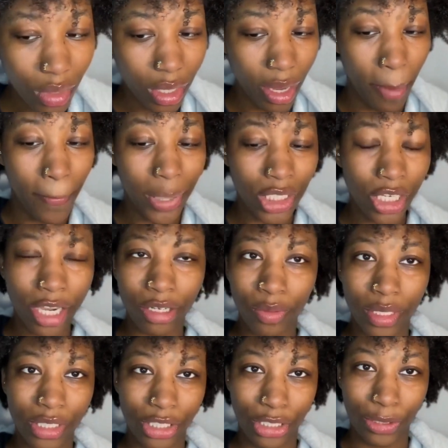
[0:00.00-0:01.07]
But y'all do
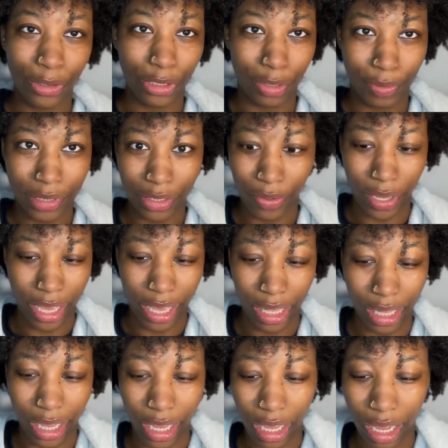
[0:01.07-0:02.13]
it too, so it's okay.
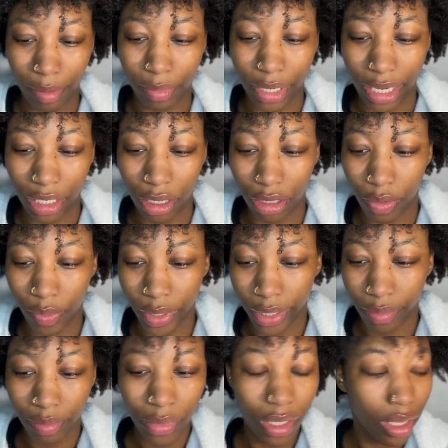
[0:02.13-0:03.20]
Like, I'm not the only one.
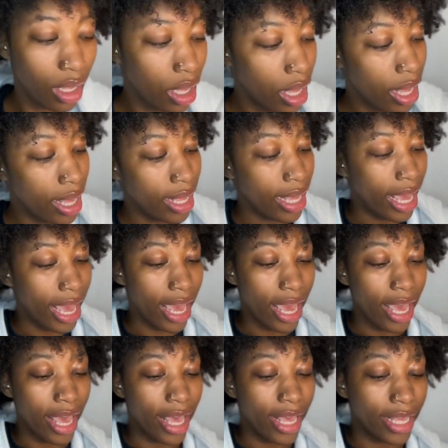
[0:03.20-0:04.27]

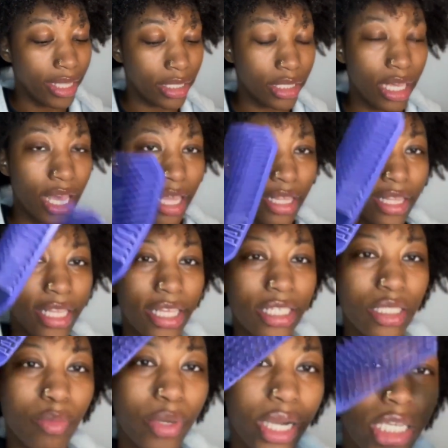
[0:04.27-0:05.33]
And this
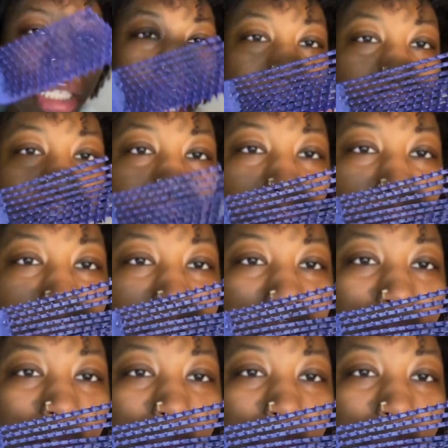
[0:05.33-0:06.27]
brush, I don't know where I got it from.